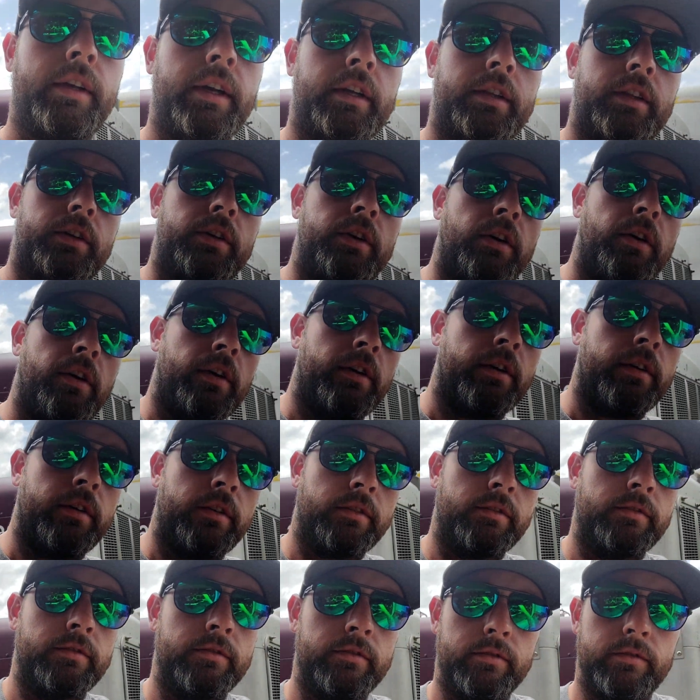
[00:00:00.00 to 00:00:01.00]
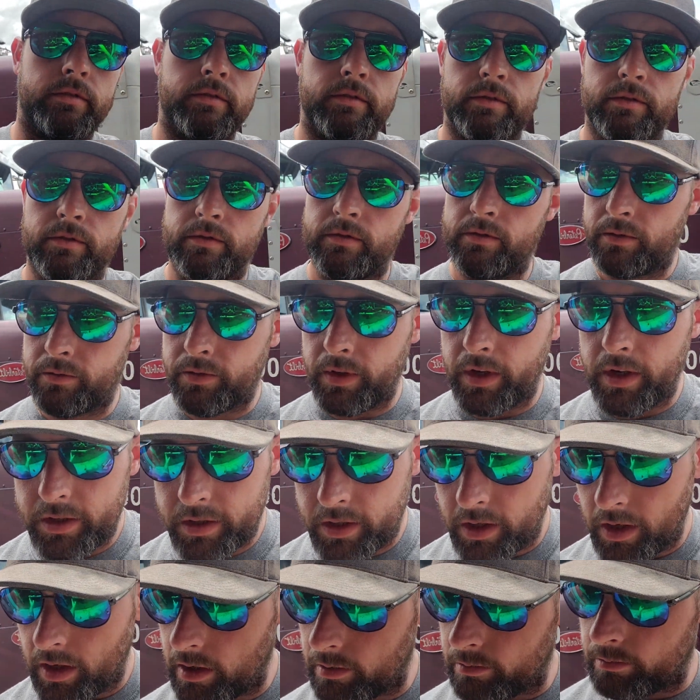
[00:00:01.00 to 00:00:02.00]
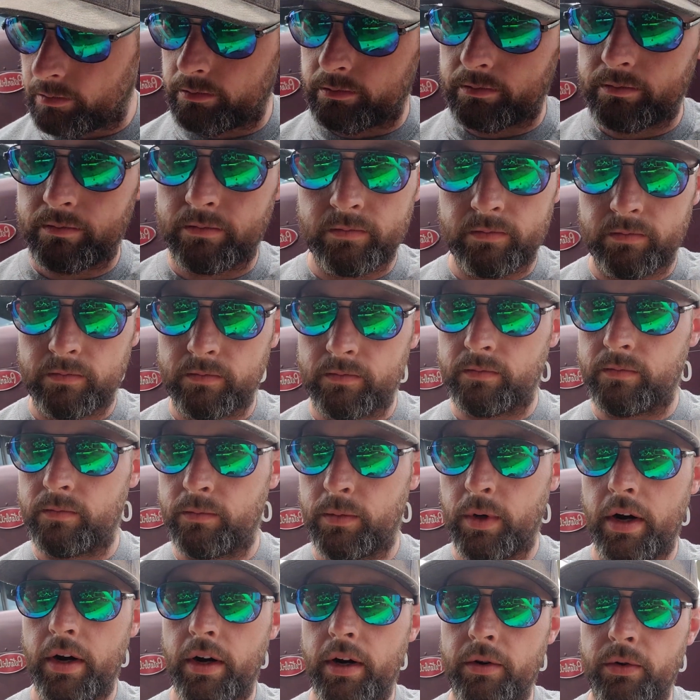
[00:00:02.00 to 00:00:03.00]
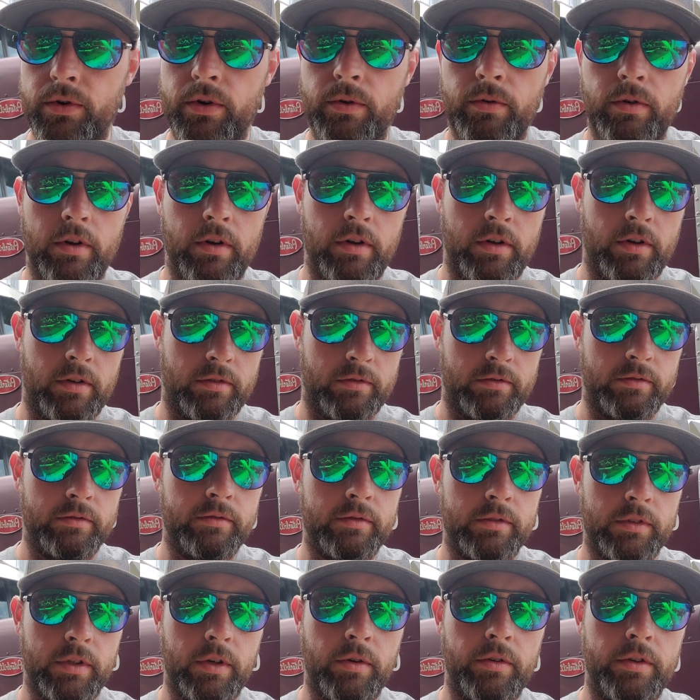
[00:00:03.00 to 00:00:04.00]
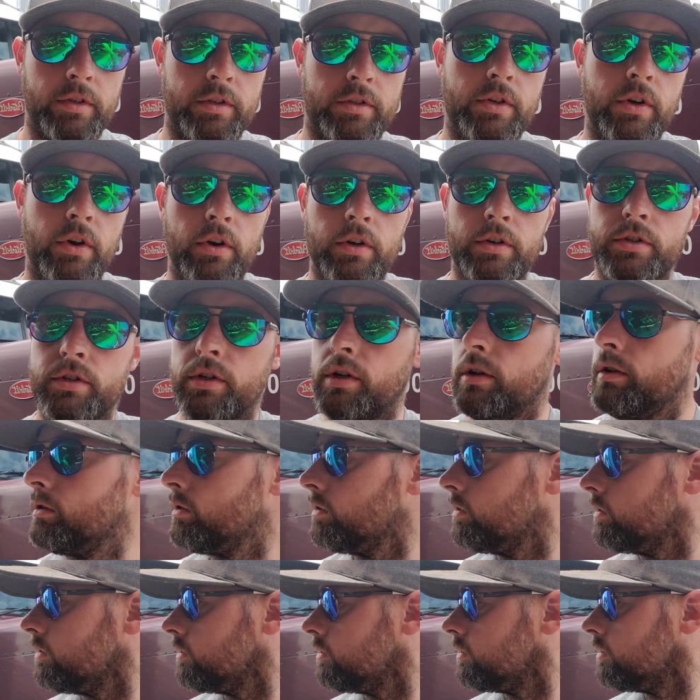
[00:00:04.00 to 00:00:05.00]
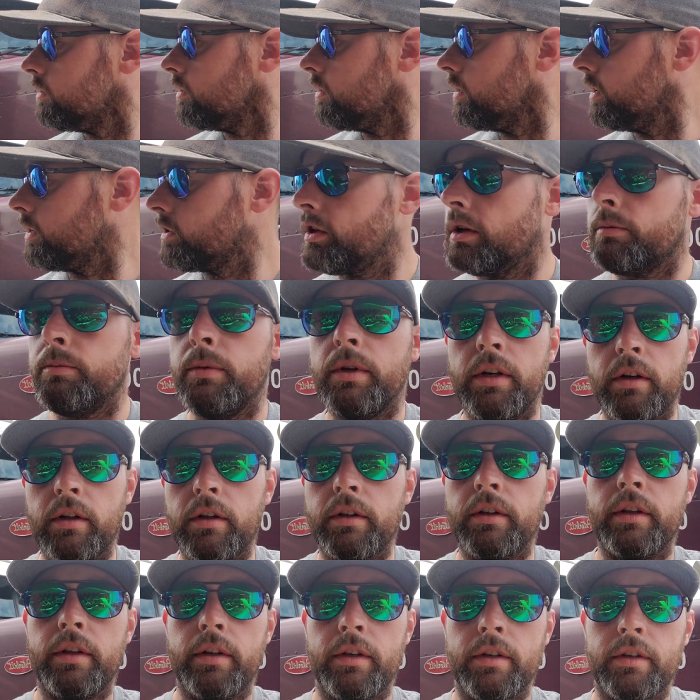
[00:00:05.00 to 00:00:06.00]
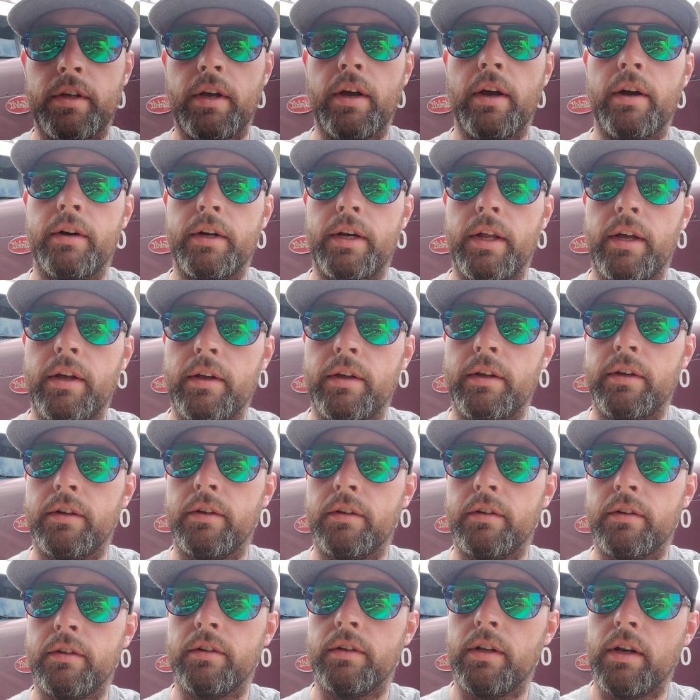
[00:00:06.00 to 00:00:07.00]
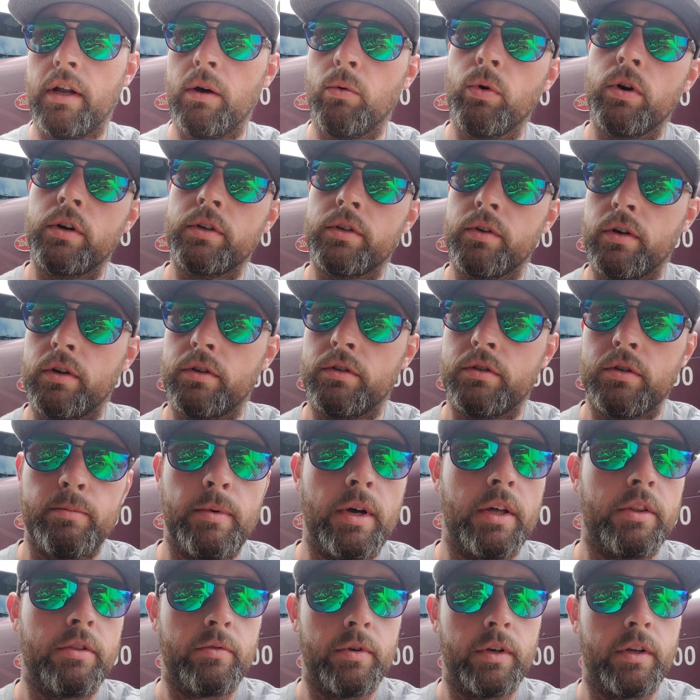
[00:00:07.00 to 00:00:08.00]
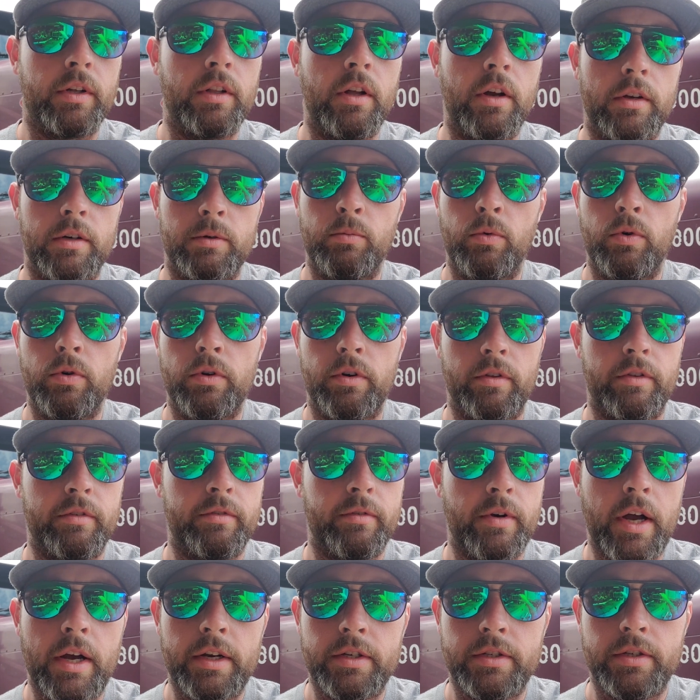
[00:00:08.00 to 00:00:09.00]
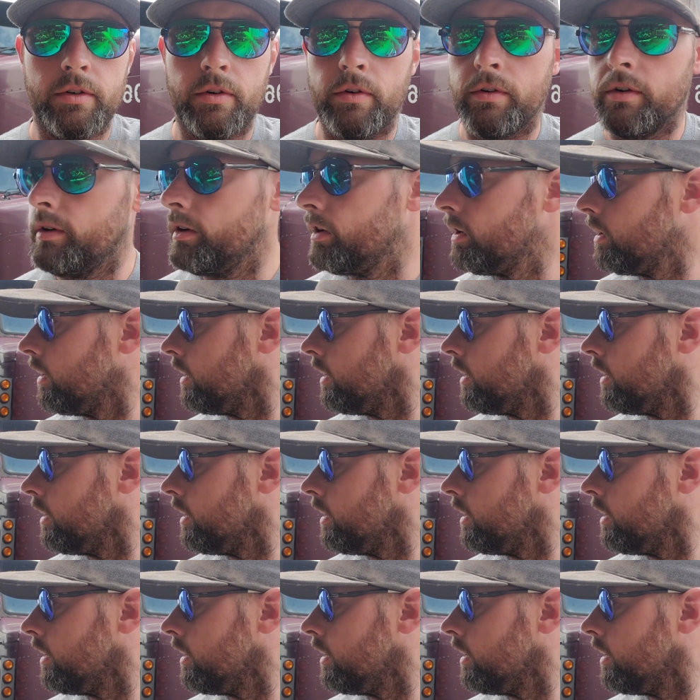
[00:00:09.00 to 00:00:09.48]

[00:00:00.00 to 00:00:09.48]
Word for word: got the car finished up, ready to uh, go to this car show. It took me nearly the entire day. I worked on it until about 3 o'clock in the morning, thrashing on it.